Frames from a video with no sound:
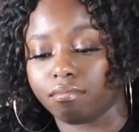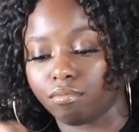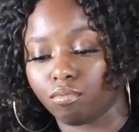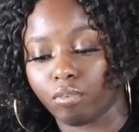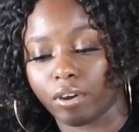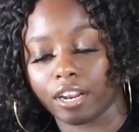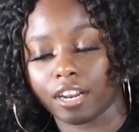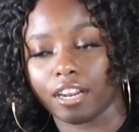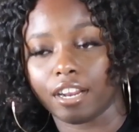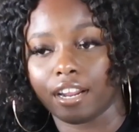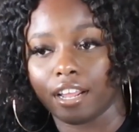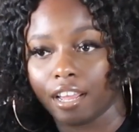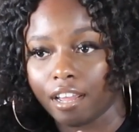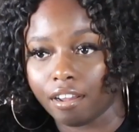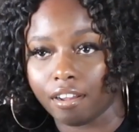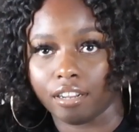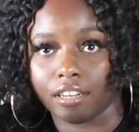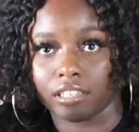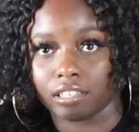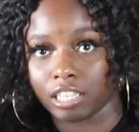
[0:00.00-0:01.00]
write it
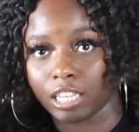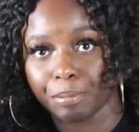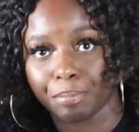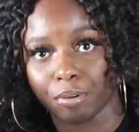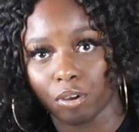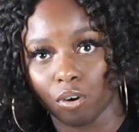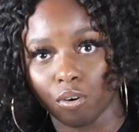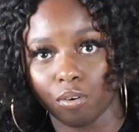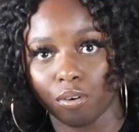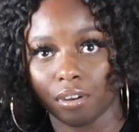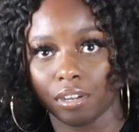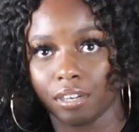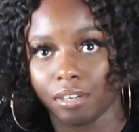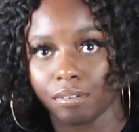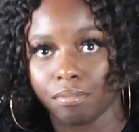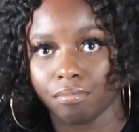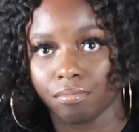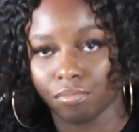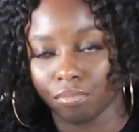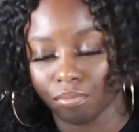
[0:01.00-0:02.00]
down, and keep it
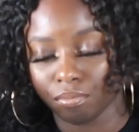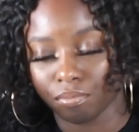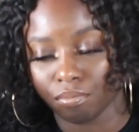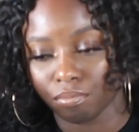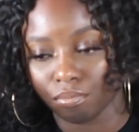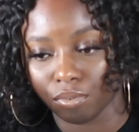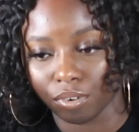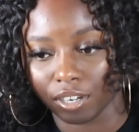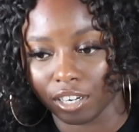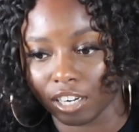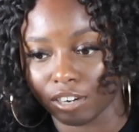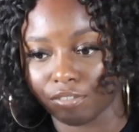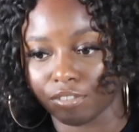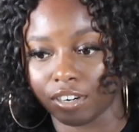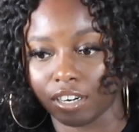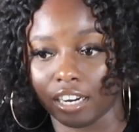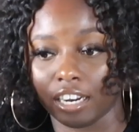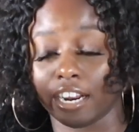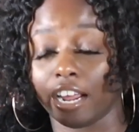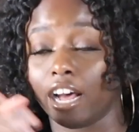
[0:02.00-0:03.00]
going,
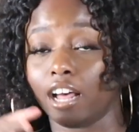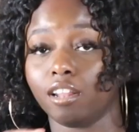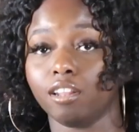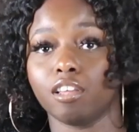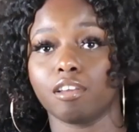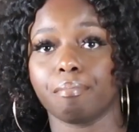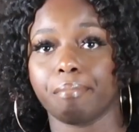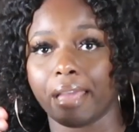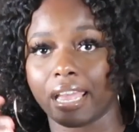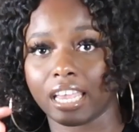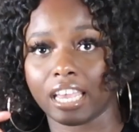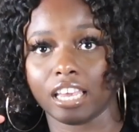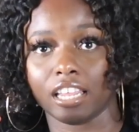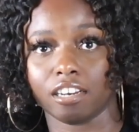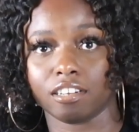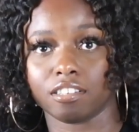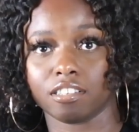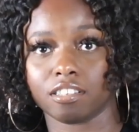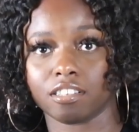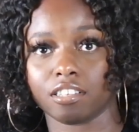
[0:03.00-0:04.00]
whatever, and I'll look back at
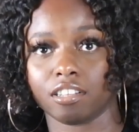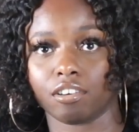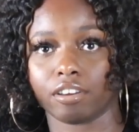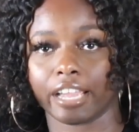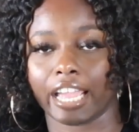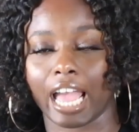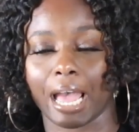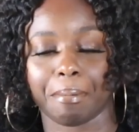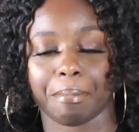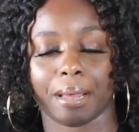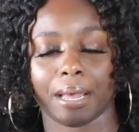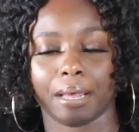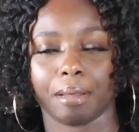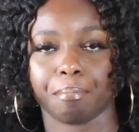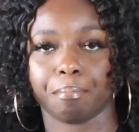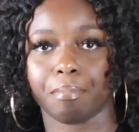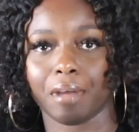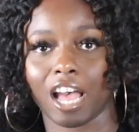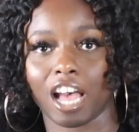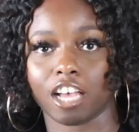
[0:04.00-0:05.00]
it to see, okay,
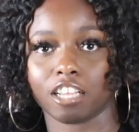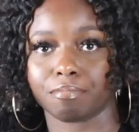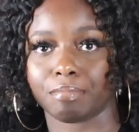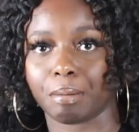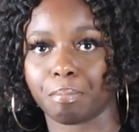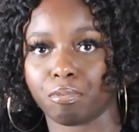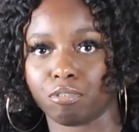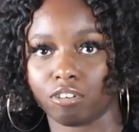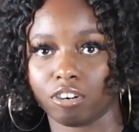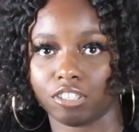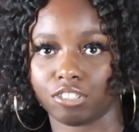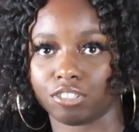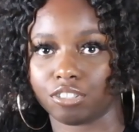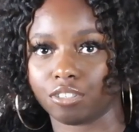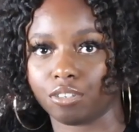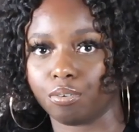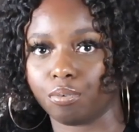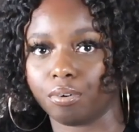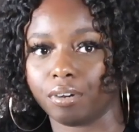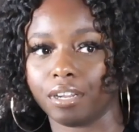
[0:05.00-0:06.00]
how's my
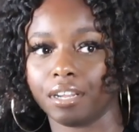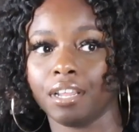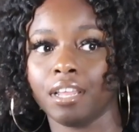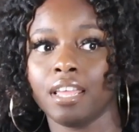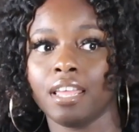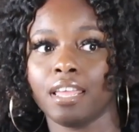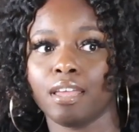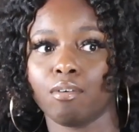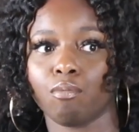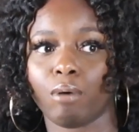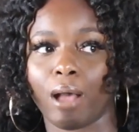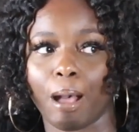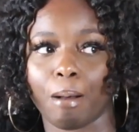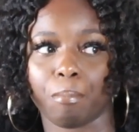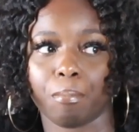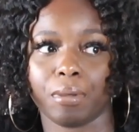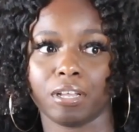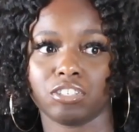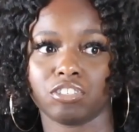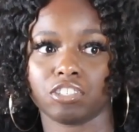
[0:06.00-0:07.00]
progression going,
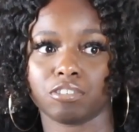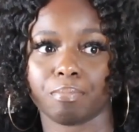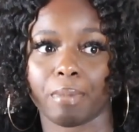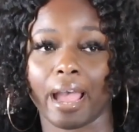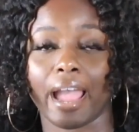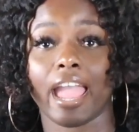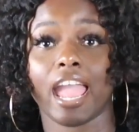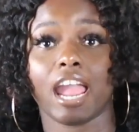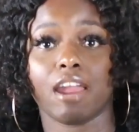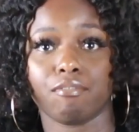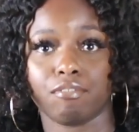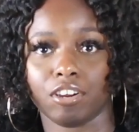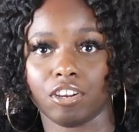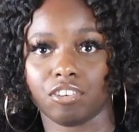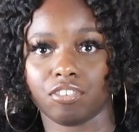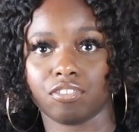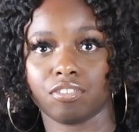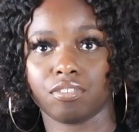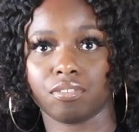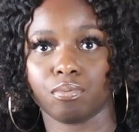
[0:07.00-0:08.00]
how much is my
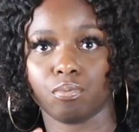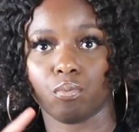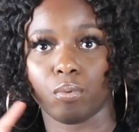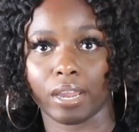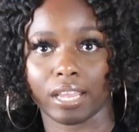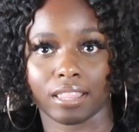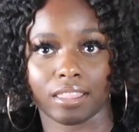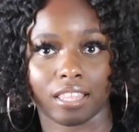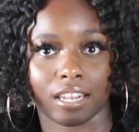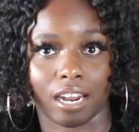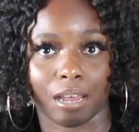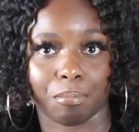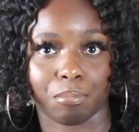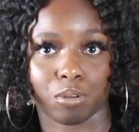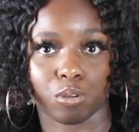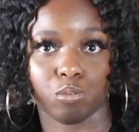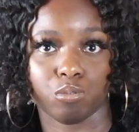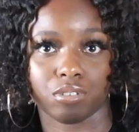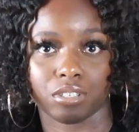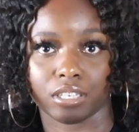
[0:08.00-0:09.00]
average weight that
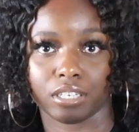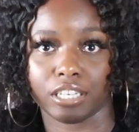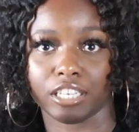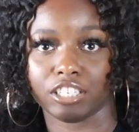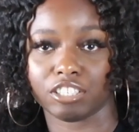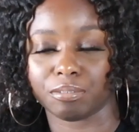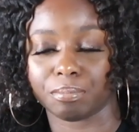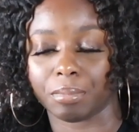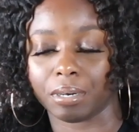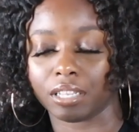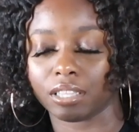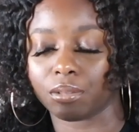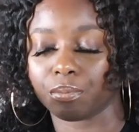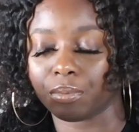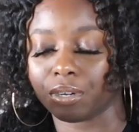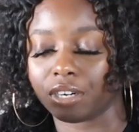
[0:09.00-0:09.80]
I'm losing each month or